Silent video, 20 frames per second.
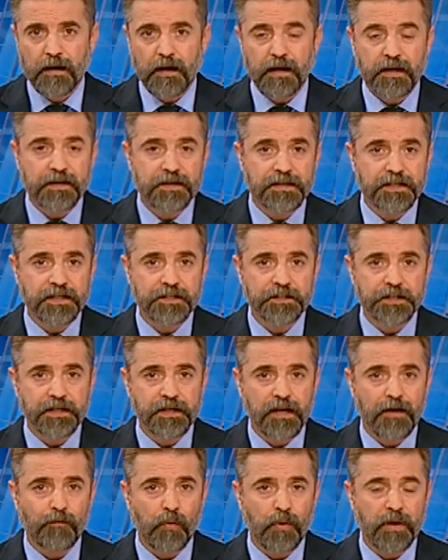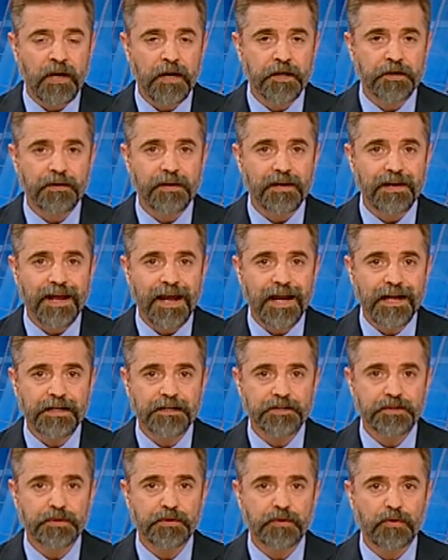A contingent of
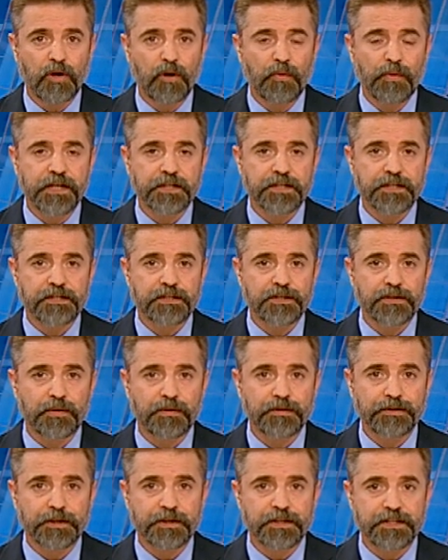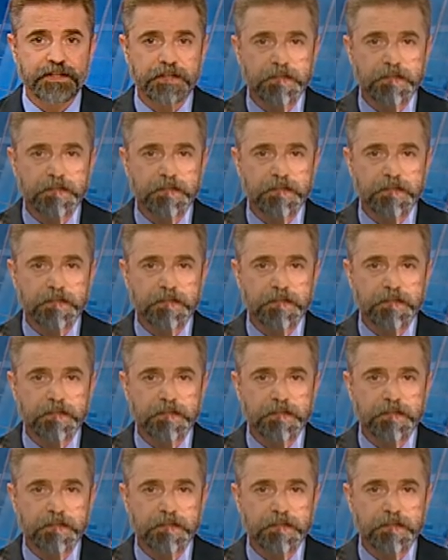182 Croatian soldiers